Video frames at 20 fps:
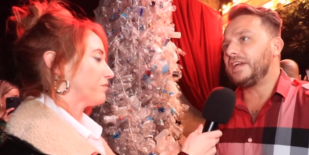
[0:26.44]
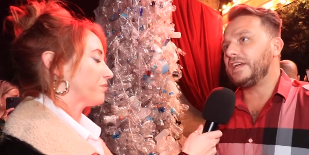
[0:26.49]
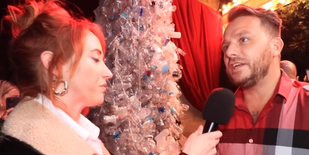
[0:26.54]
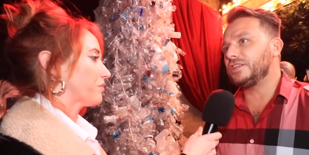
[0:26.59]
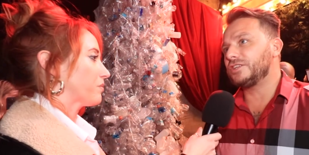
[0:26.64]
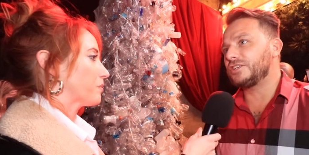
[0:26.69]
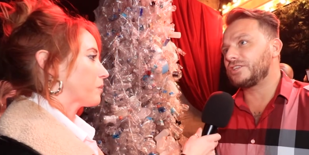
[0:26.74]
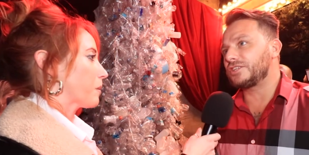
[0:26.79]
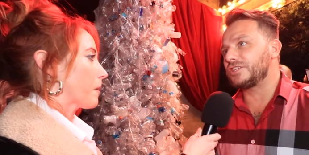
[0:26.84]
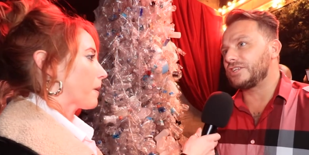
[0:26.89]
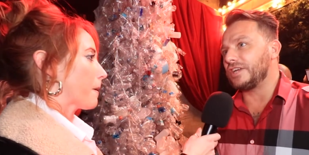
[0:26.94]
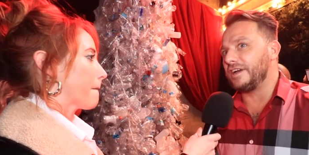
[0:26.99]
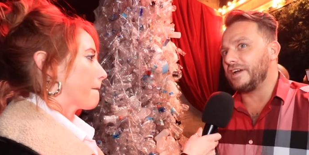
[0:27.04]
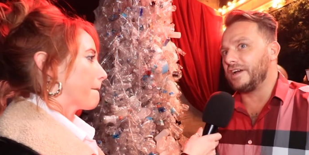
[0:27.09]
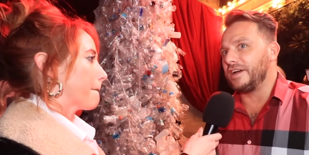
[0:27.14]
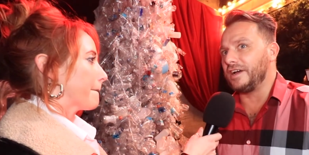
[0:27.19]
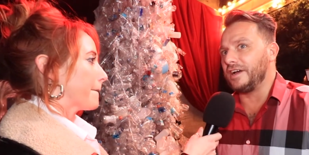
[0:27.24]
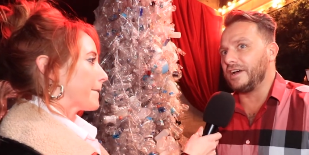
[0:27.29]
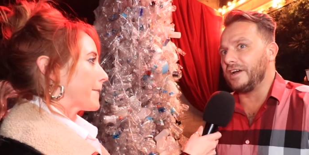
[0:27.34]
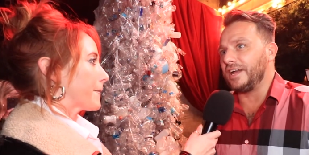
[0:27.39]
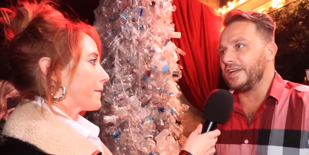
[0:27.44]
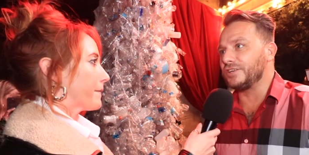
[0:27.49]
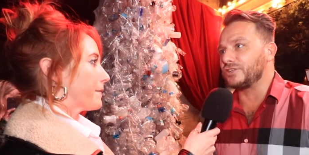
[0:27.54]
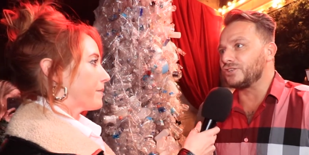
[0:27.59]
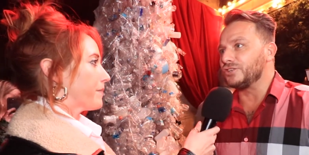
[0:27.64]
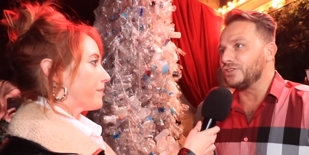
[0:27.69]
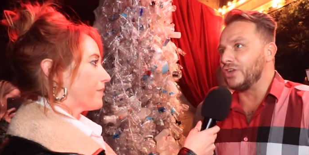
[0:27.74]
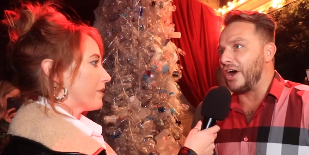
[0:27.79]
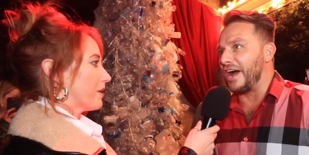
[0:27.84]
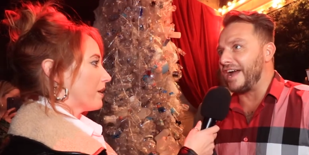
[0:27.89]
Speaker 1: it's uh,
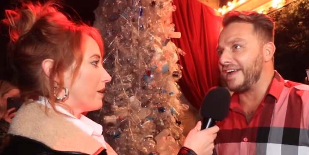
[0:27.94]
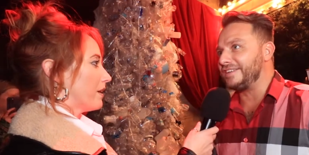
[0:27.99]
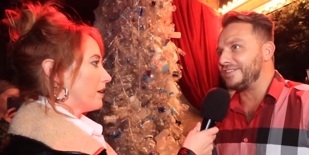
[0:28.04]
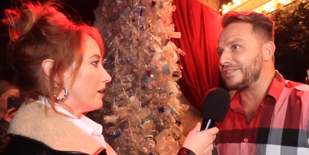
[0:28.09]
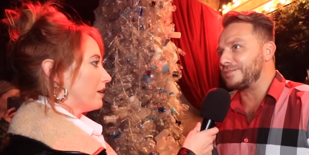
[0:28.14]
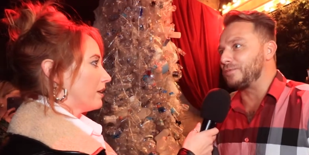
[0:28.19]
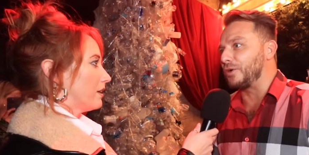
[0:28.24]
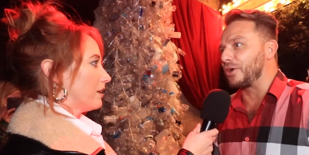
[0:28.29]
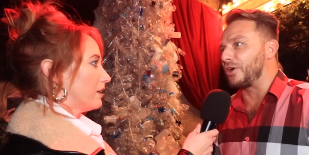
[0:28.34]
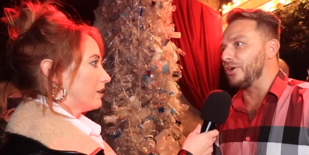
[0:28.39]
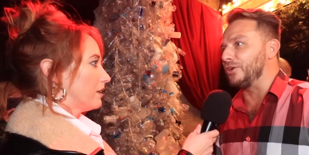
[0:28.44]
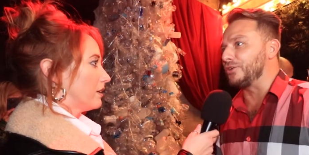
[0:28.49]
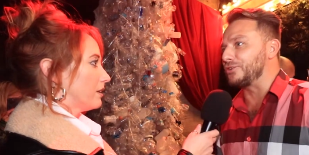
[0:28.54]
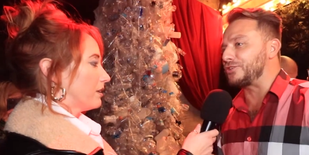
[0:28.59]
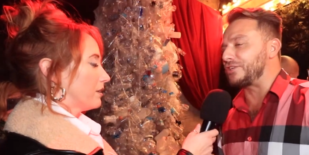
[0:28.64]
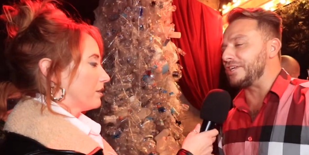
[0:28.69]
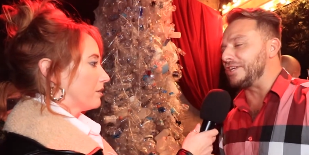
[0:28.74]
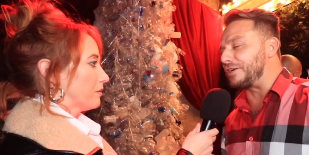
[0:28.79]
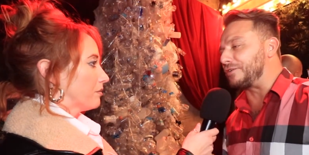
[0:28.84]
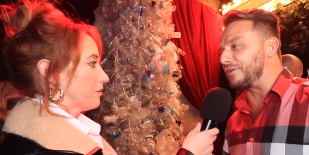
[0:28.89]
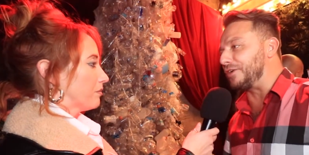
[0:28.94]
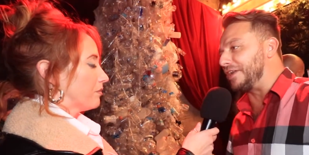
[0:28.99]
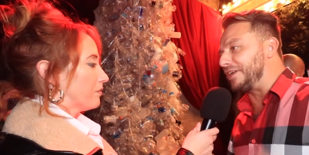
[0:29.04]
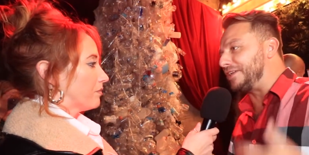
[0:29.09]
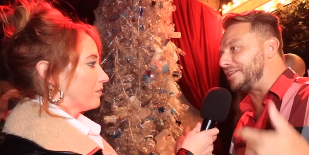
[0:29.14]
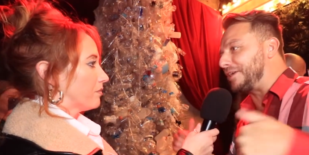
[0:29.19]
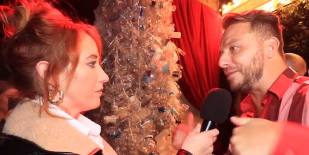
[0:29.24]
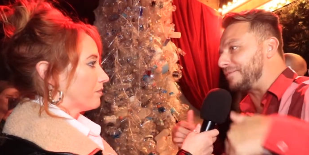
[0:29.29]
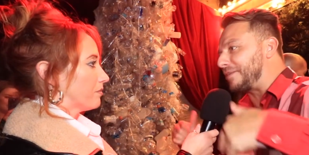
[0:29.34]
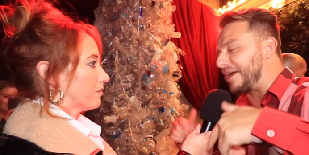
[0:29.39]
it's nice because
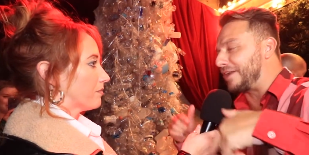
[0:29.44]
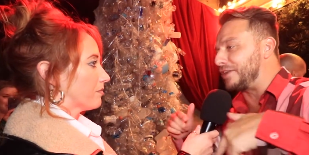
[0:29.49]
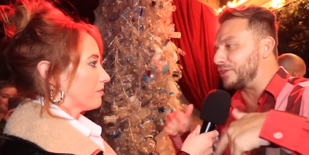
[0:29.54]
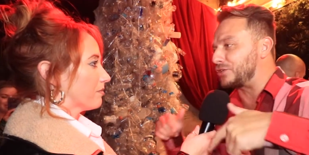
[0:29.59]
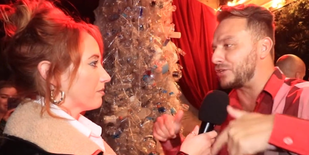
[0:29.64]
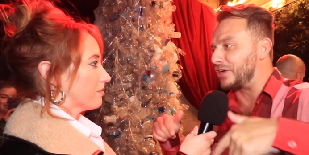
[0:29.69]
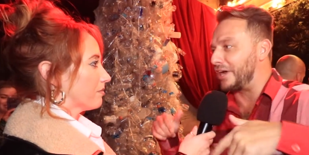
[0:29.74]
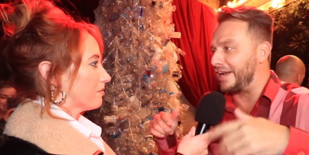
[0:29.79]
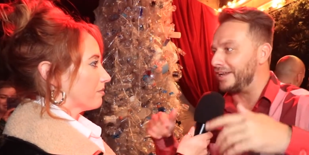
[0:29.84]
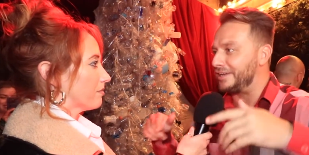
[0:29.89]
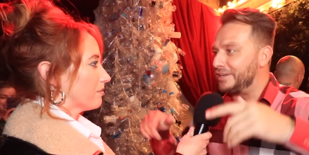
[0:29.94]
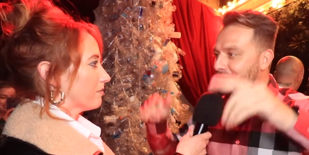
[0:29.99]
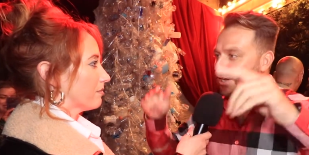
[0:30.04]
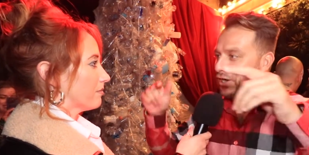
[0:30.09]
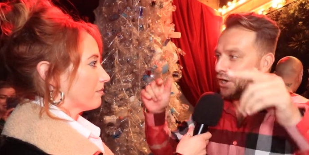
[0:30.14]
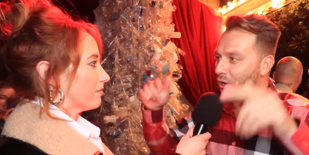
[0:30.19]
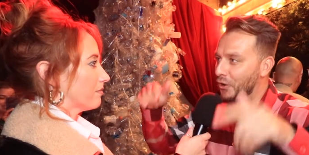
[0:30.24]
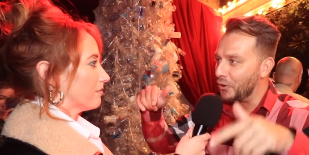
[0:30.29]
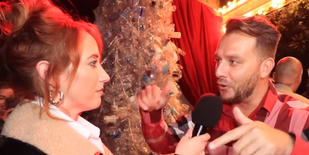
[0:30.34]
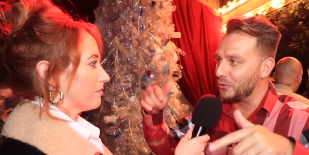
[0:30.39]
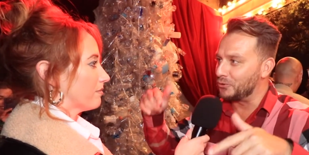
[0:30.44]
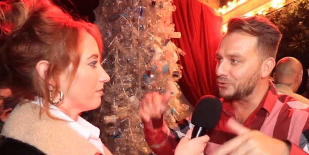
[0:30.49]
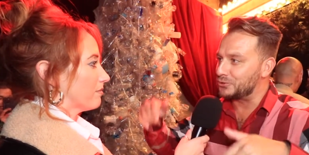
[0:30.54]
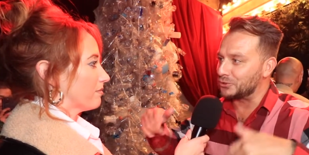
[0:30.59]
secretly, deep down inside, all